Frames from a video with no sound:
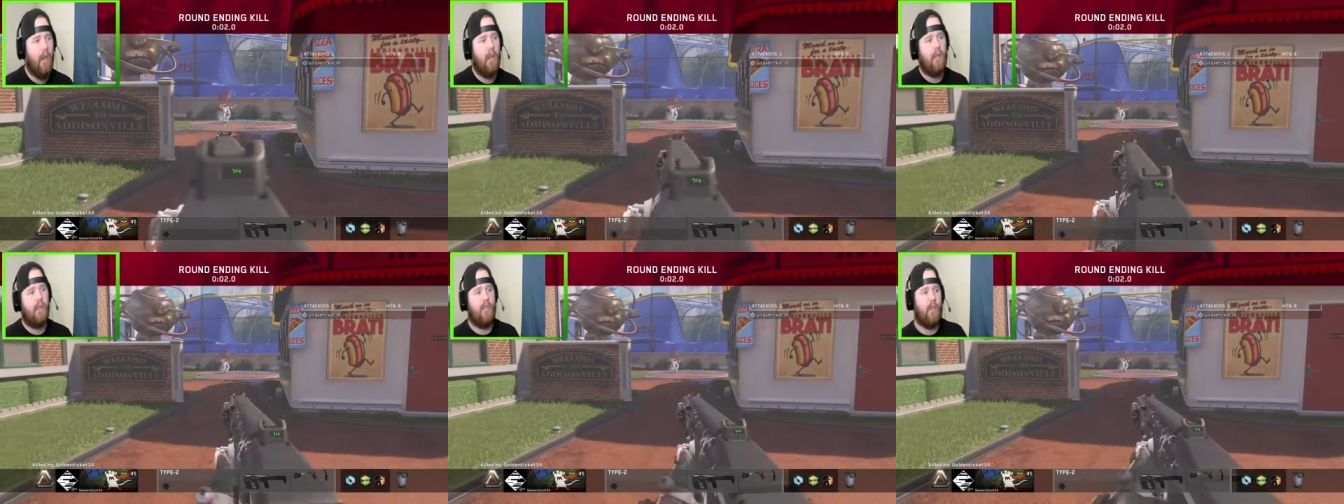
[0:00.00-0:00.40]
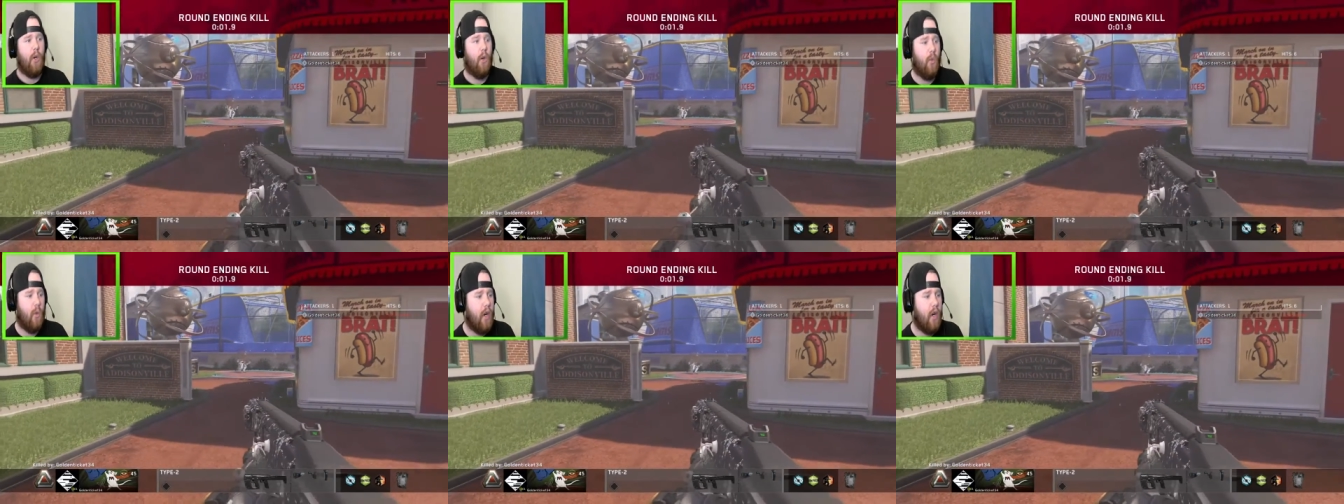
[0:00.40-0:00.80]
So
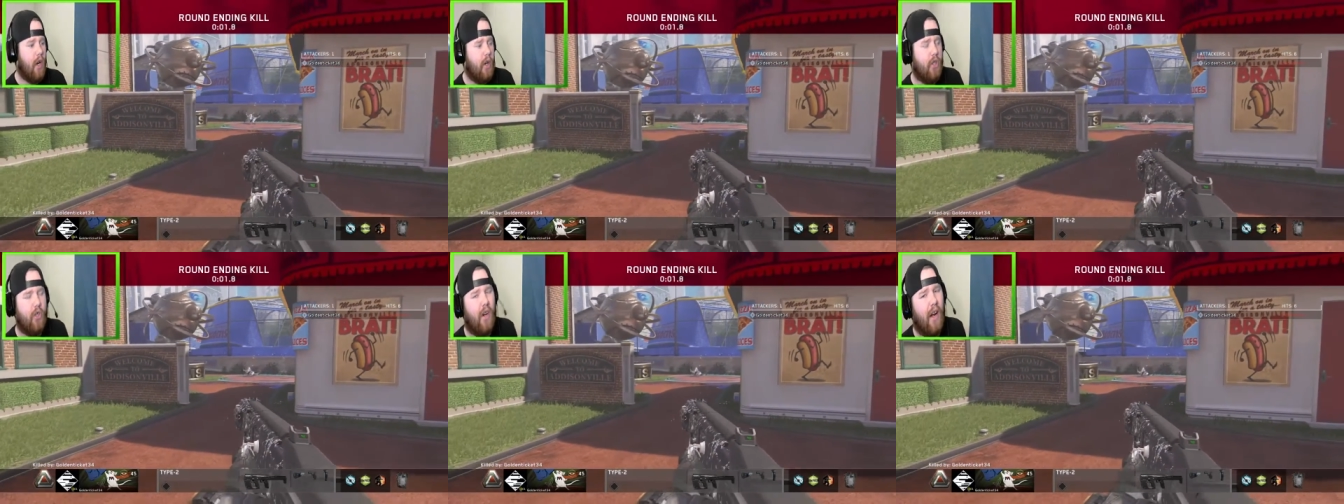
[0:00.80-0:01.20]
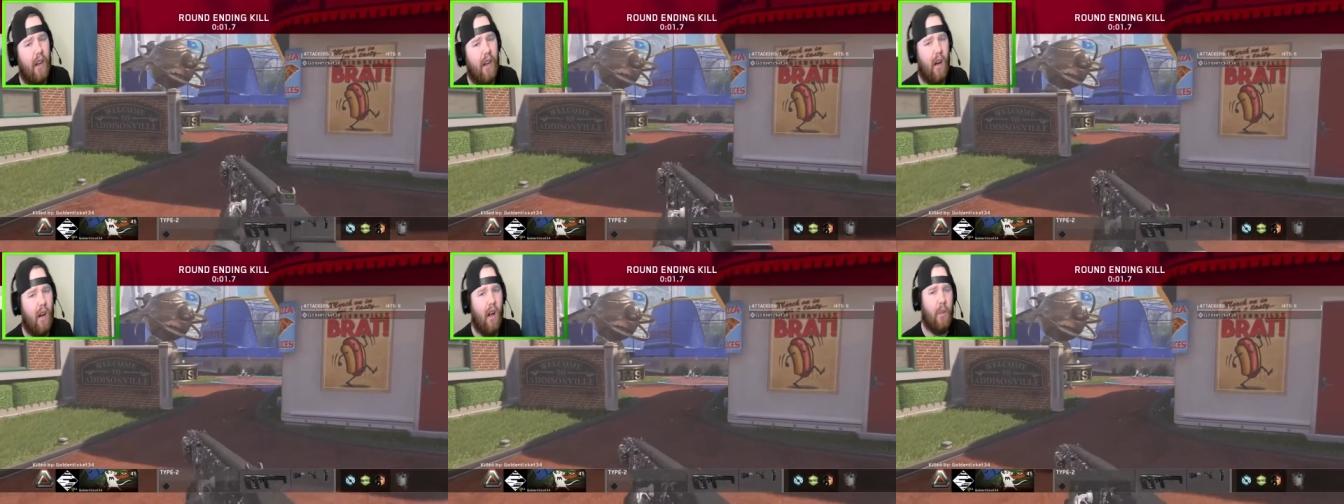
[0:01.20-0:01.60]
we're gonna try to
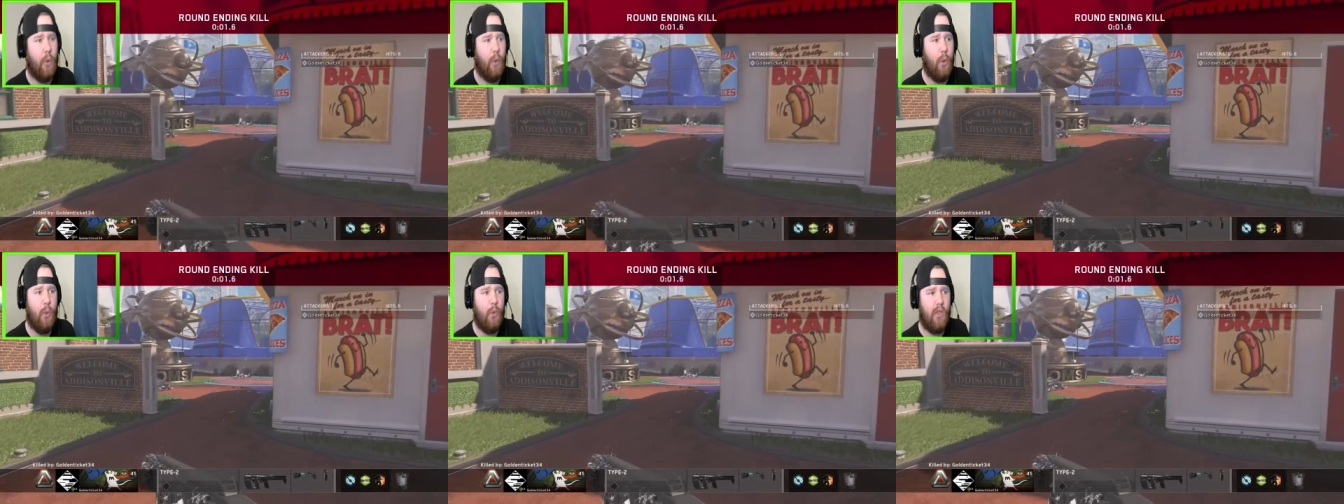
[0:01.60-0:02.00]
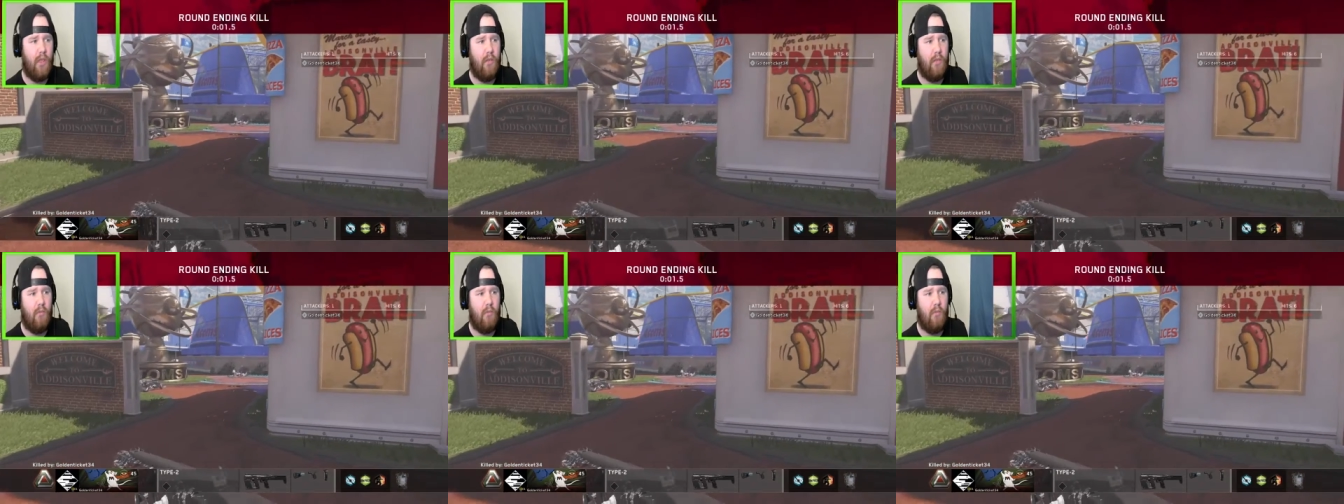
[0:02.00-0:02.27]
not lose